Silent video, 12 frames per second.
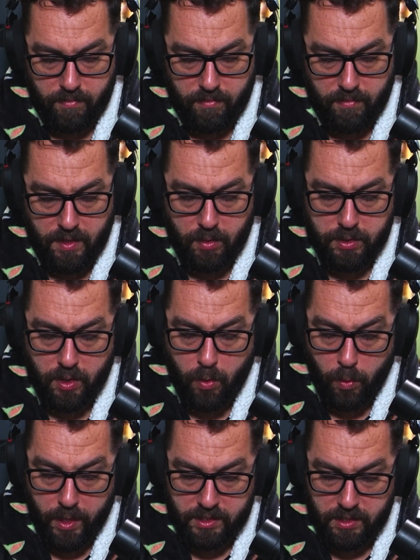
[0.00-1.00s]
There was a
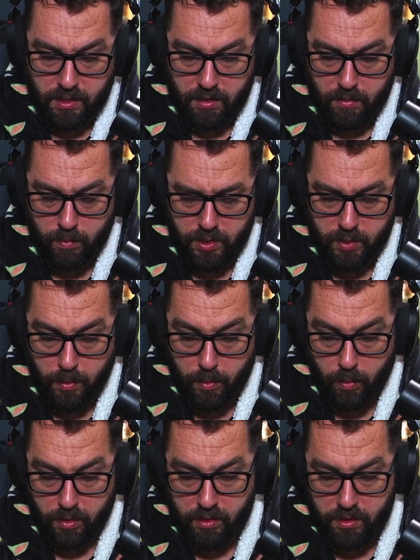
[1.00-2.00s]
question which we
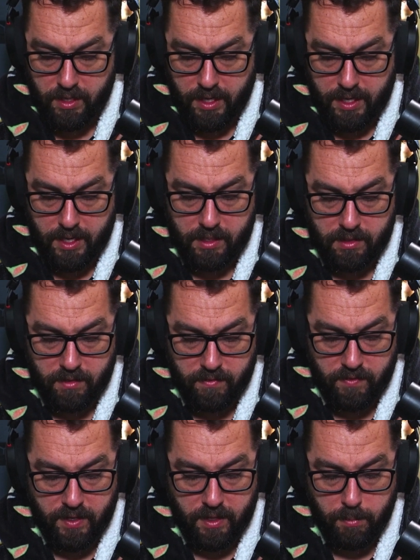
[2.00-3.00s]
wanted to ask
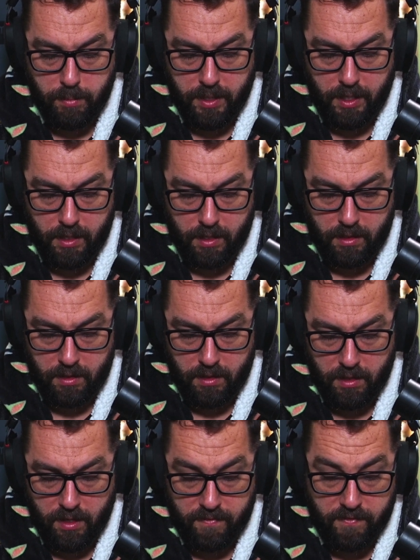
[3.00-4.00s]
Father Peter,
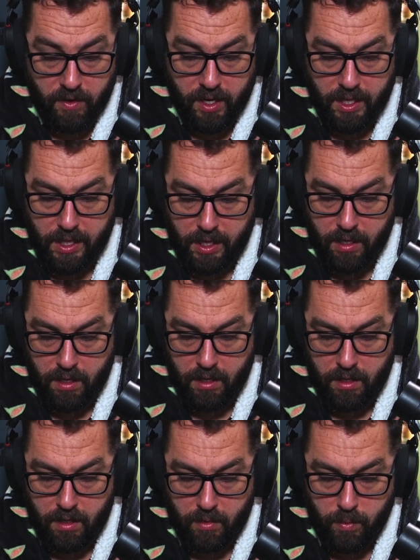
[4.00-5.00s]
and finally
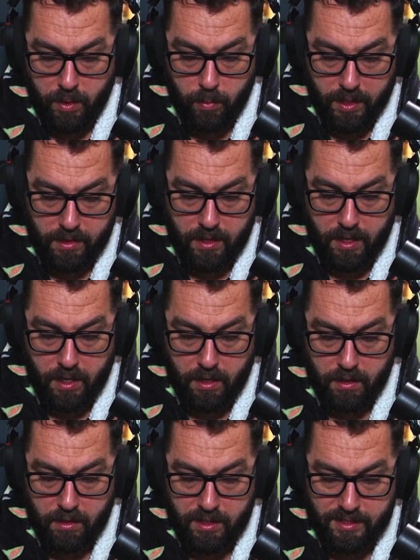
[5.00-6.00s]
we went there
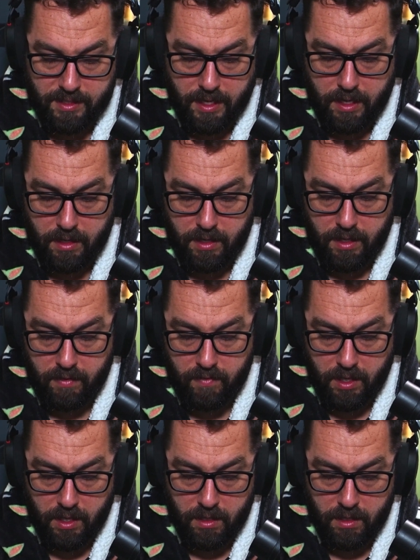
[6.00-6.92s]
the second evening.